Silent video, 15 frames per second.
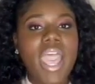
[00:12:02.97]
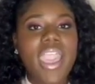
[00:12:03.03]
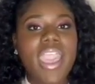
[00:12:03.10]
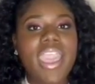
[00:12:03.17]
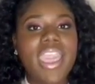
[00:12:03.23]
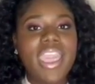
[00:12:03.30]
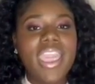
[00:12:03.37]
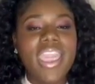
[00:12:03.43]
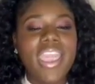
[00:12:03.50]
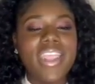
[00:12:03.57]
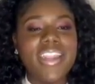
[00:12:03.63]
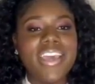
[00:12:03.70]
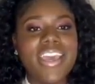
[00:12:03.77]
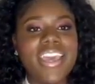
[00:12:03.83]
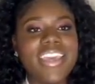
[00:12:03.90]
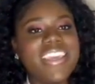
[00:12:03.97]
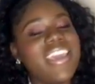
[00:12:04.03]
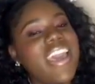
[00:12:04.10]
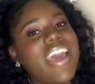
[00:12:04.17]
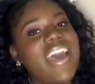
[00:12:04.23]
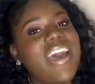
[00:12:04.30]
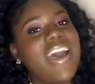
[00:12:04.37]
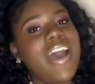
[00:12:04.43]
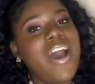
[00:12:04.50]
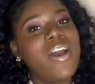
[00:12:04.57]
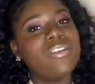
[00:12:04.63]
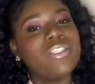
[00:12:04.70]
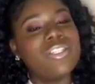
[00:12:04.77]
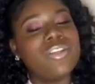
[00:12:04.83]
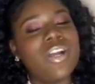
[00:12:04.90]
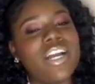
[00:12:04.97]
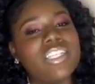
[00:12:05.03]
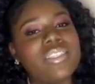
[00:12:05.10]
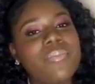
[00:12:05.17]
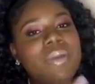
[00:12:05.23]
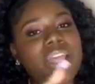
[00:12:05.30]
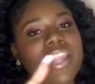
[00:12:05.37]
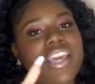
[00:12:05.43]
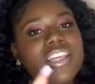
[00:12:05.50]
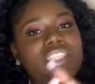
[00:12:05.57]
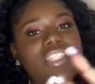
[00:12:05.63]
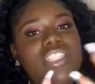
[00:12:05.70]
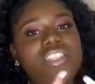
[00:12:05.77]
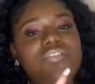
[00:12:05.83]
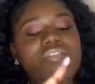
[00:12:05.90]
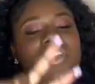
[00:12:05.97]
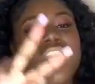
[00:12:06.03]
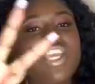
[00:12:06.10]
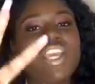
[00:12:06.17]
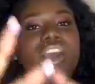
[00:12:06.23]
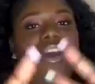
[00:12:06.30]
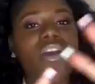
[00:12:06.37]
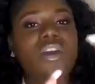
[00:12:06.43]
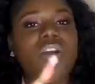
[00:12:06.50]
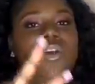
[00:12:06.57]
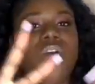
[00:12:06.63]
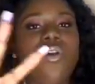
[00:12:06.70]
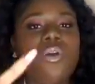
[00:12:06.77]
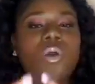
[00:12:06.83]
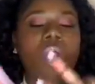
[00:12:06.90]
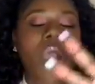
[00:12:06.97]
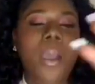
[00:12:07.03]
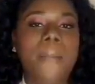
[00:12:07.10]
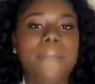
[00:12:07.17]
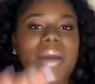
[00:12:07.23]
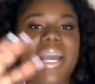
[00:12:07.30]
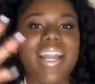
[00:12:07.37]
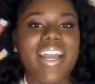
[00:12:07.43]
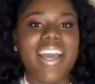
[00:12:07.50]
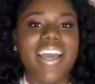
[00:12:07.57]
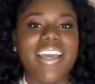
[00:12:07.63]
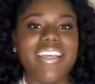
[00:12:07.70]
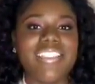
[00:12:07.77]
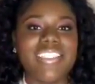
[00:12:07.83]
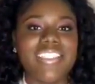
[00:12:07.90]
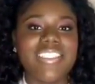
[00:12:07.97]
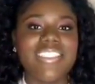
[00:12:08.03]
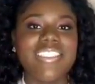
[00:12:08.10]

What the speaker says: And yeah, I'll see you guys in my next video. Bye guys.